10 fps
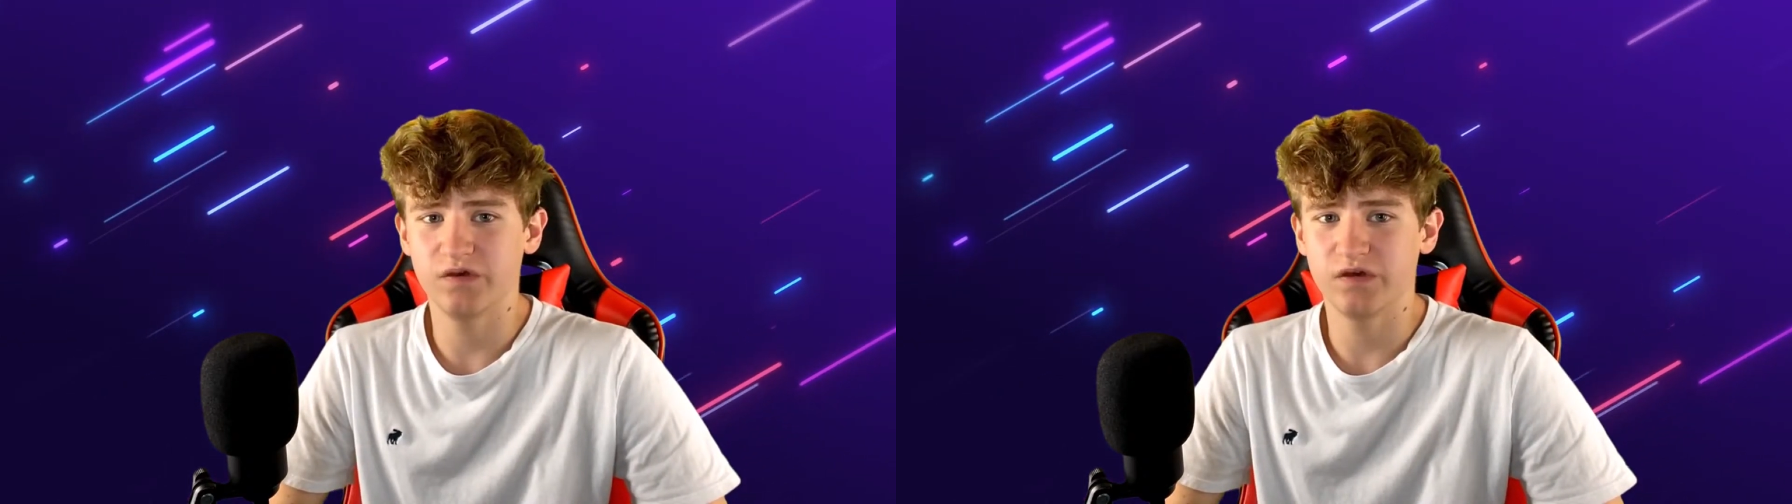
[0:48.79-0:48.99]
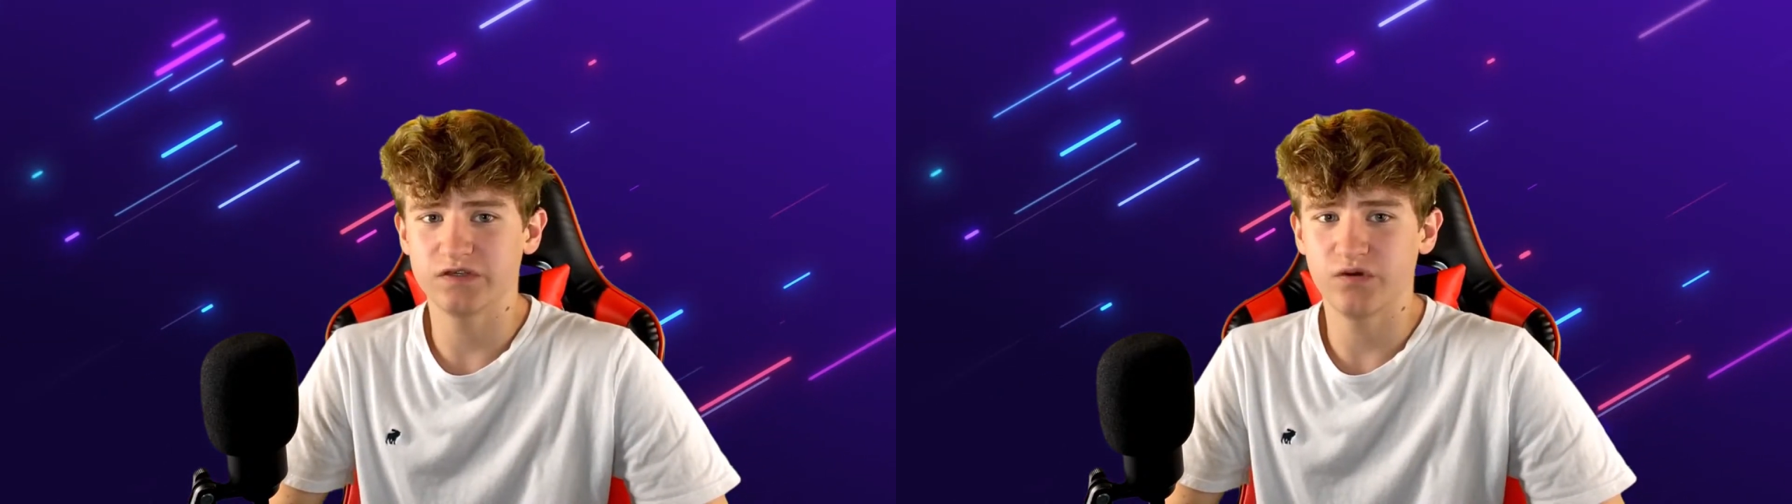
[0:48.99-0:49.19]

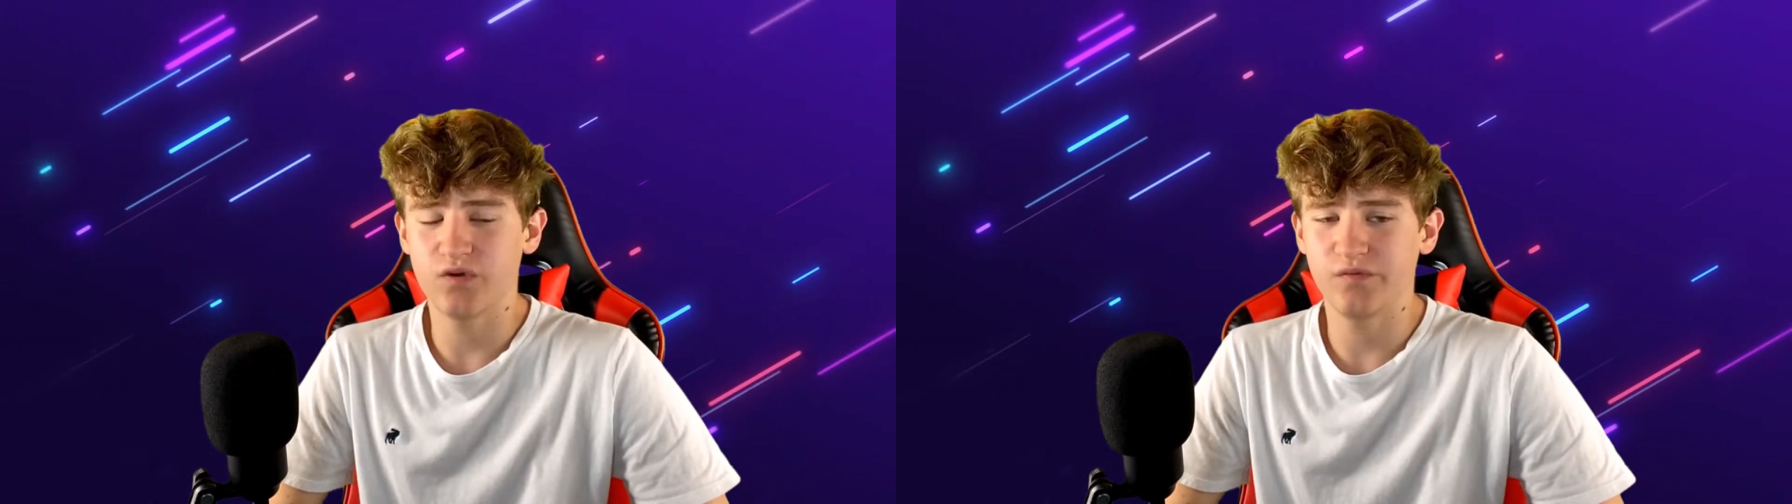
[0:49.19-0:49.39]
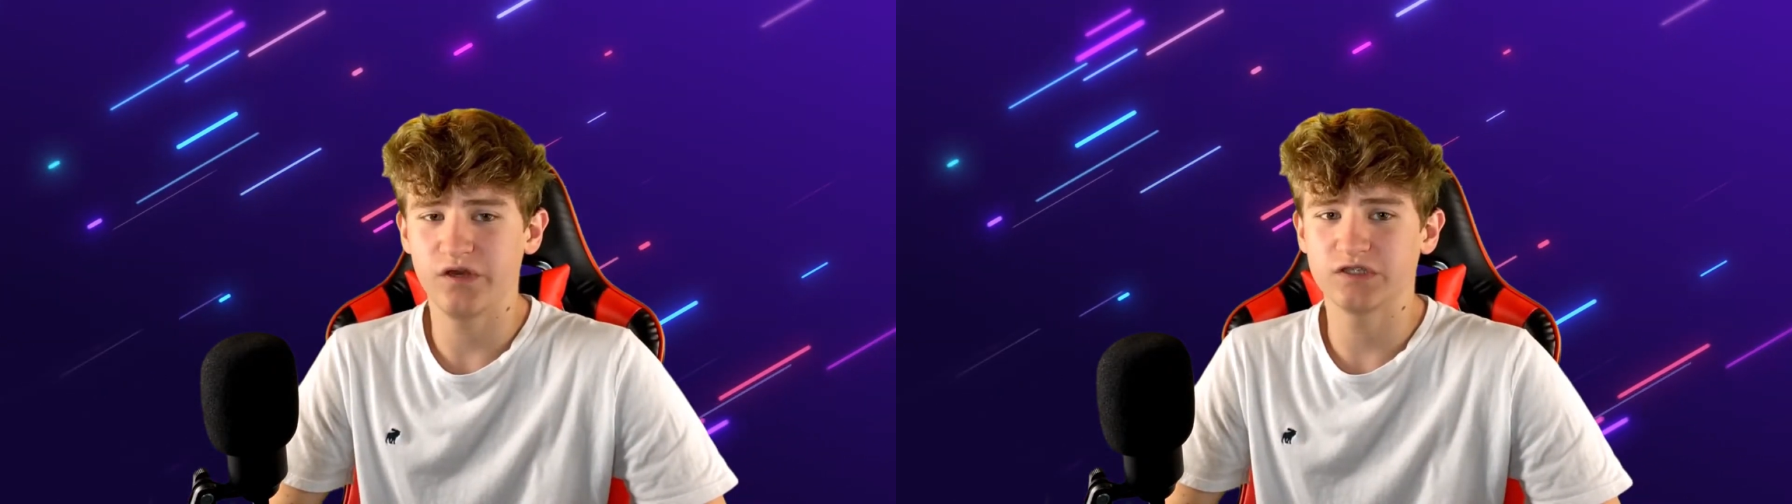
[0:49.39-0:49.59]
because I
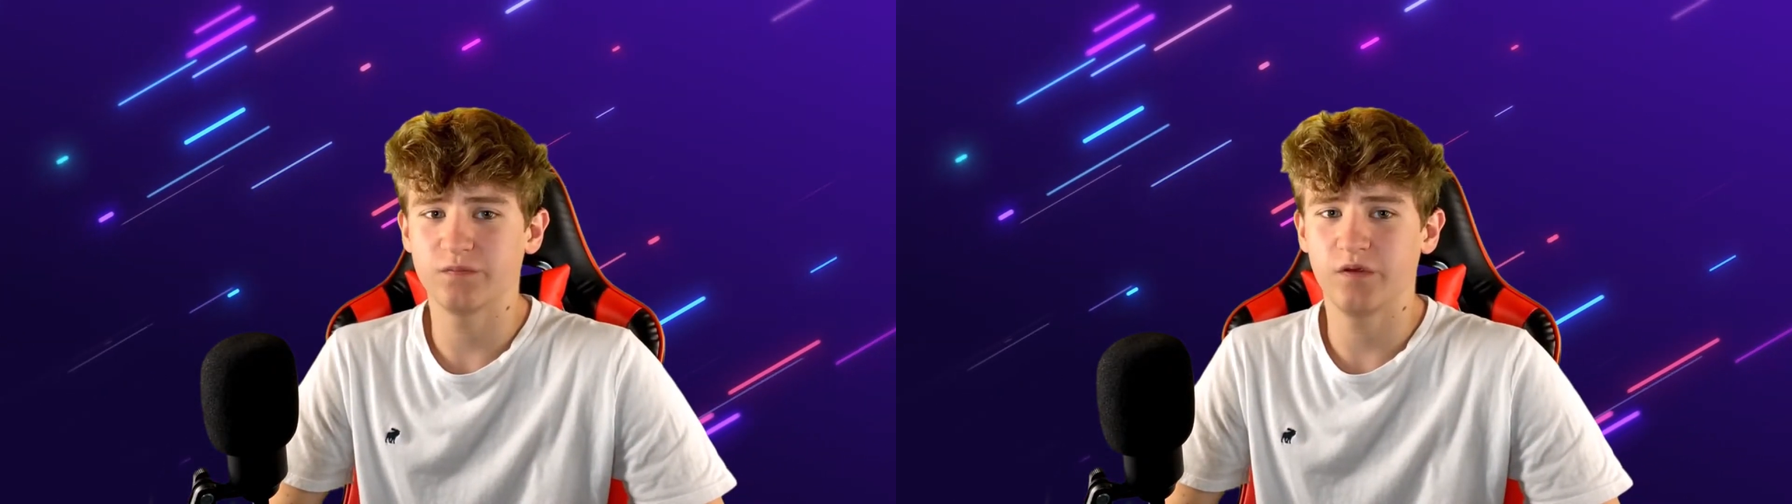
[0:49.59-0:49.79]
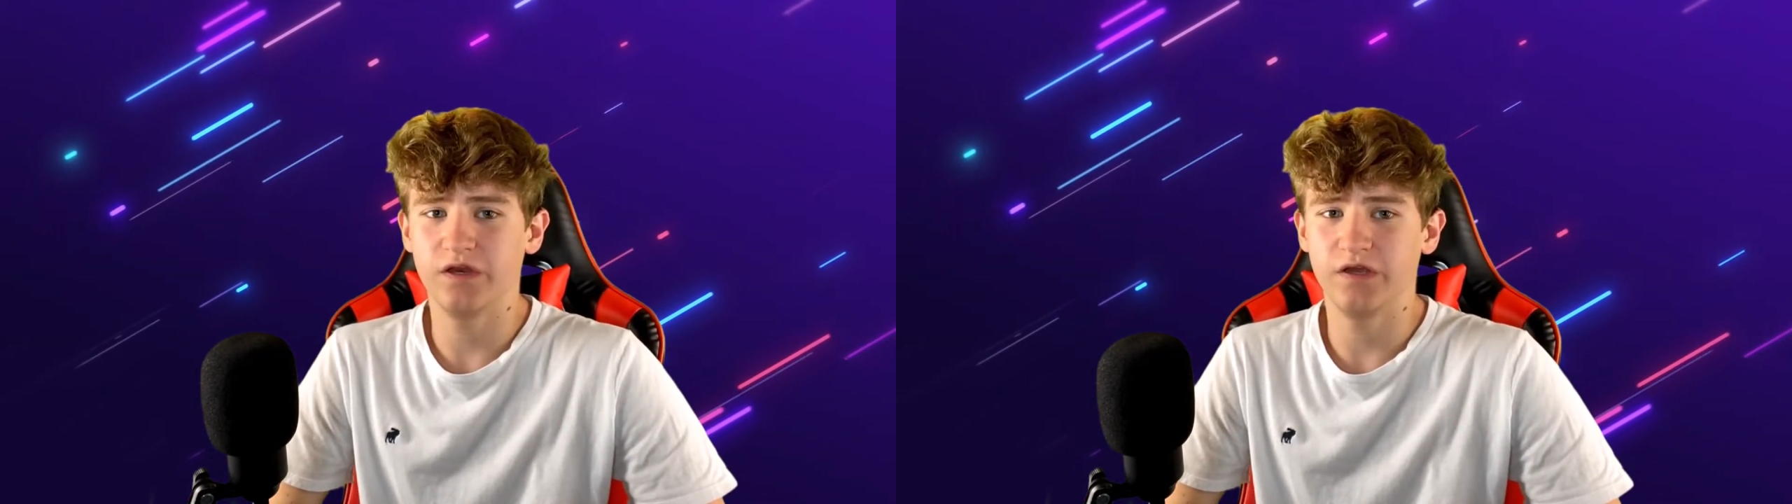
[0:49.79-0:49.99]
won't be
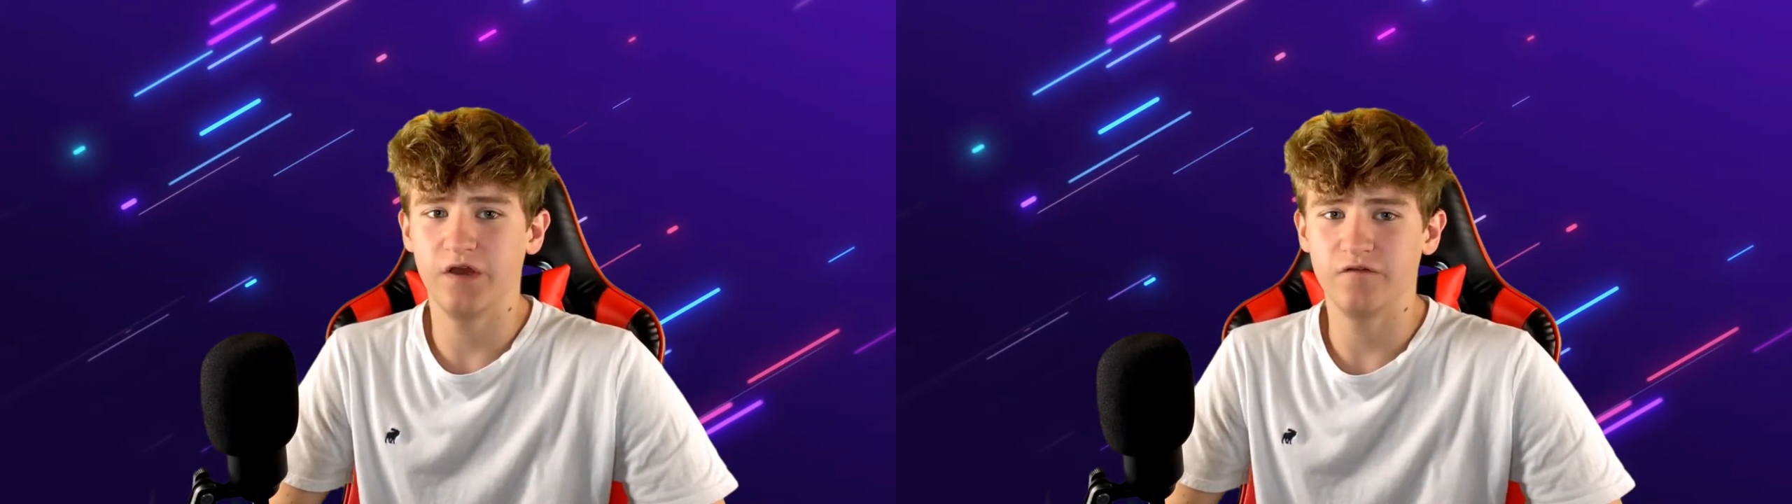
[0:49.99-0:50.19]
explaining